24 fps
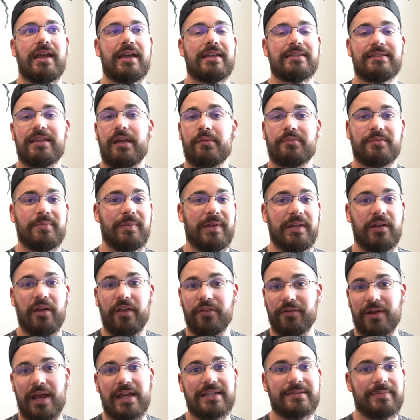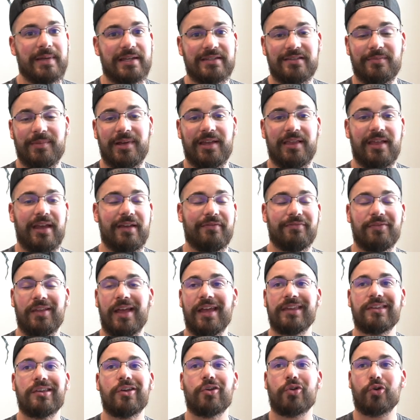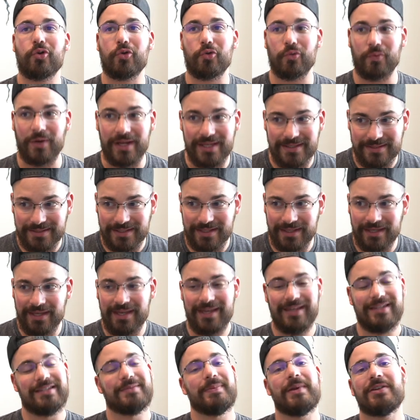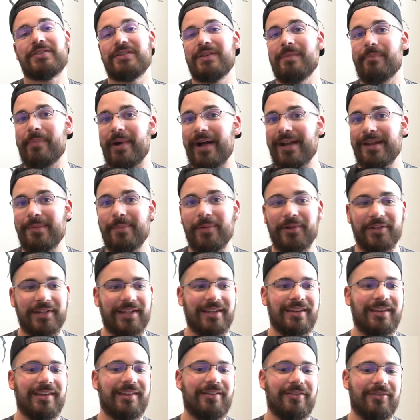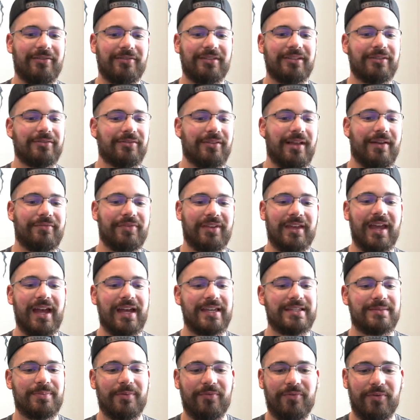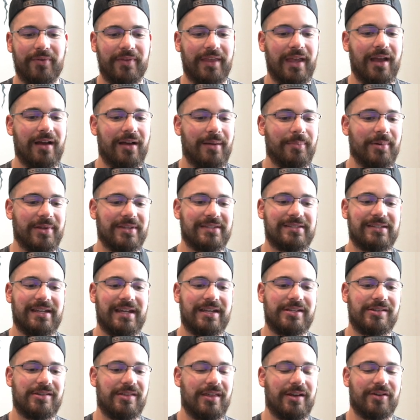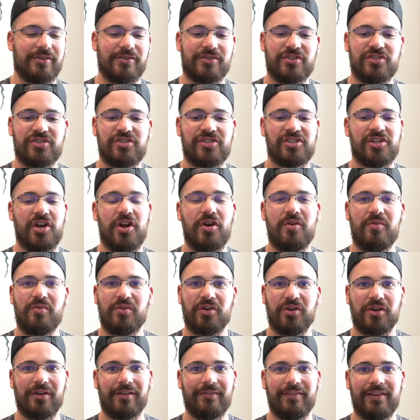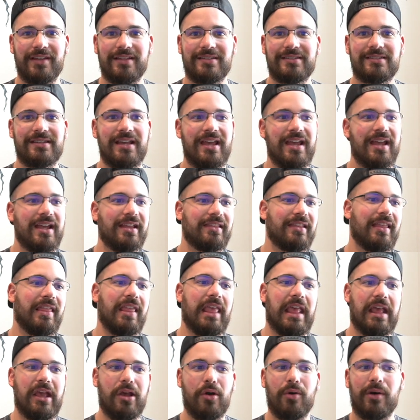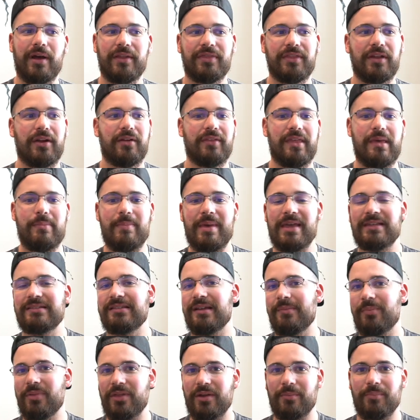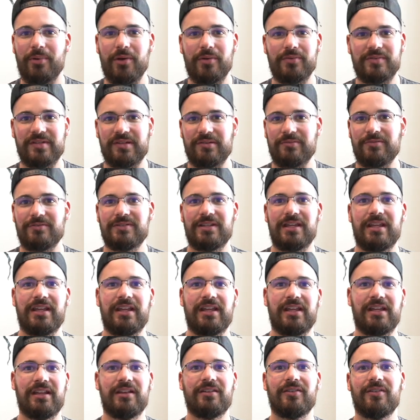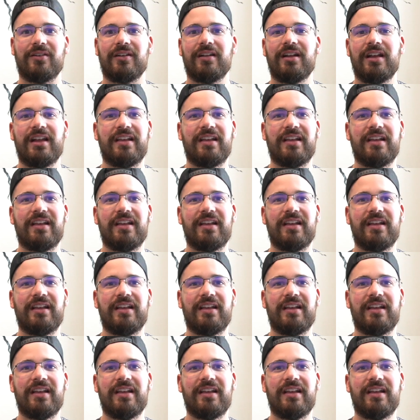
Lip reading: has helped me in other aspects of my life like crazy, especially in bodybuilding. You know, you'll have the guys before they hop on stage that are so nervous. Then they go out there, they mess up their posing routine, or